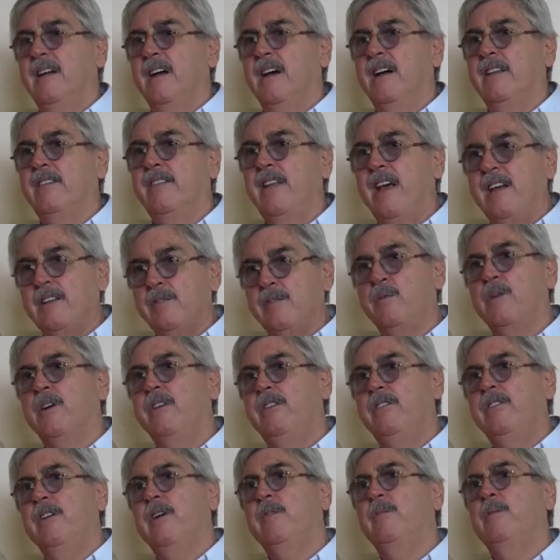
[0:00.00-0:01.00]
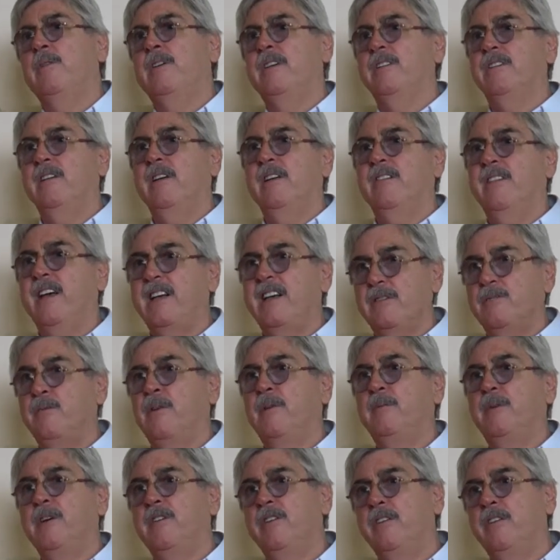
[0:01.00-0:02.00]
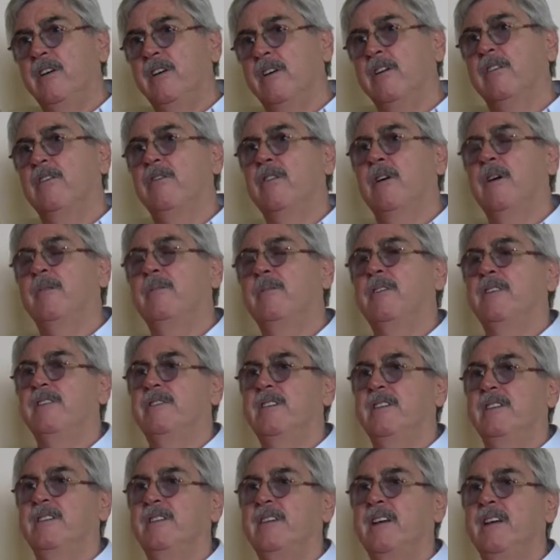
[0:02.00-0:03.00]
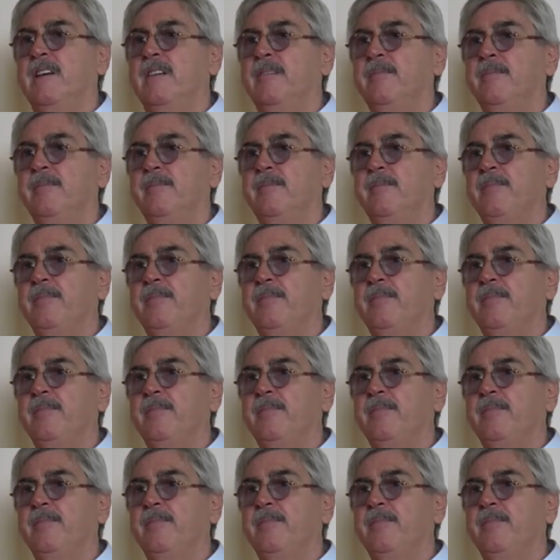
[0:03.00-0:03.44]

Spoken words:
And that's why you don't want us, that's why we go on Crime Watch, they're saying.